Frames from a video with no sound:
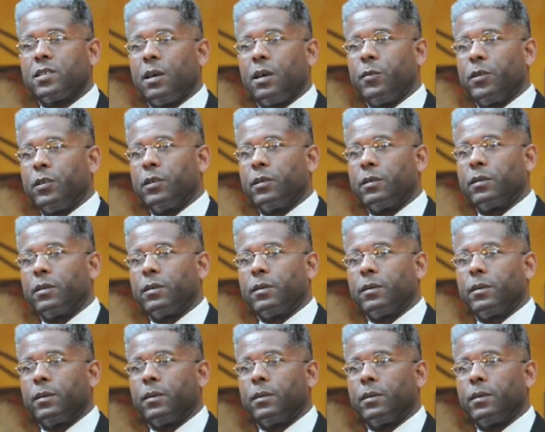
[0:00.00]
some of you.
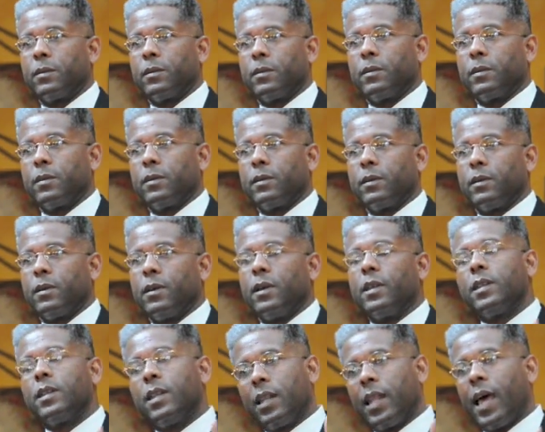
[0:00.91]

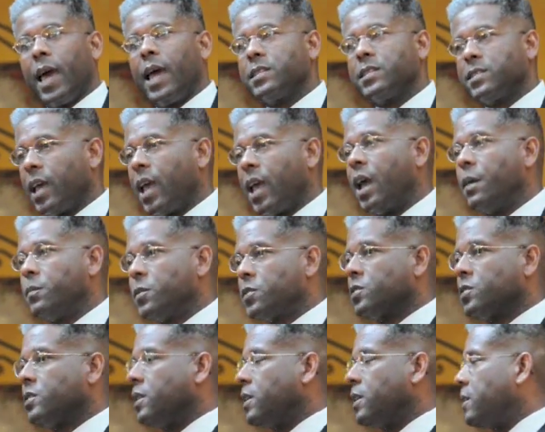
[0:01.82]
The last
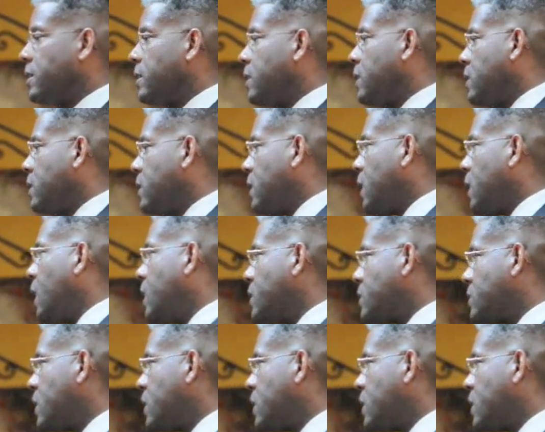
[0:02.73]
amnesty in the United